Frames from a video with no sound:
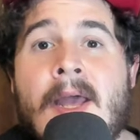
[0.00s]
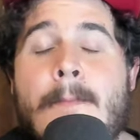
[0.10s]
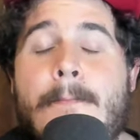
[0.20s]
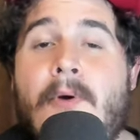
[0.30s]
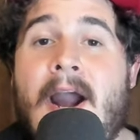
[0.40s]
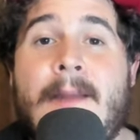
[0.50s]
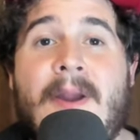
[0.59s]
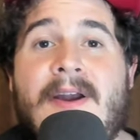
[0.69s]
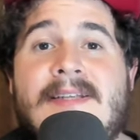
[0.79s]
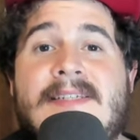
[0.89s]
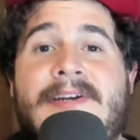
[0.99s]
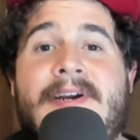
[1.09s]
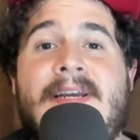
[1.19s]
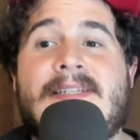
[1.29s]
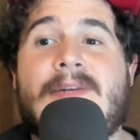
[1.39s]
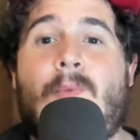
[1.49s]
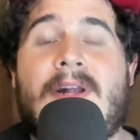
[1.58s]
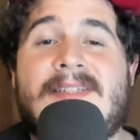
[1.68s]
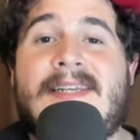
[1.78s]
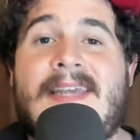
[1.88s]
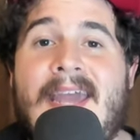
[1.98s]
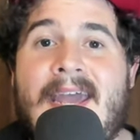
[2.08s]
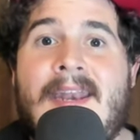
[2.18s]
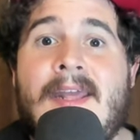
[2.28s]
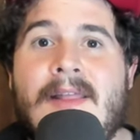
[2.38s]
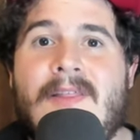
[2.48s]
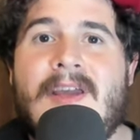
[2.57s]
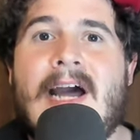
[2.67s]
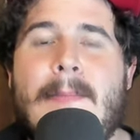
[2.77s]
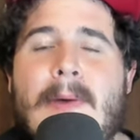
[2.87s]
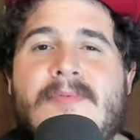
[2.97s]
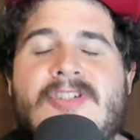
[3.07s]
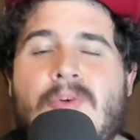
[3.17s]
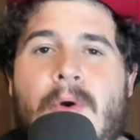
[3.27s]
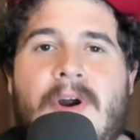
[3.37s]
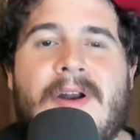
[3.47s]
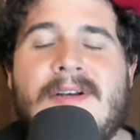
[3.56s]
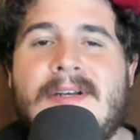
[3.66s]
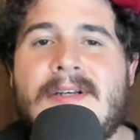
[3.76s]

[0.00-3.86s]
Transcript: primary series, and once again, they come up short.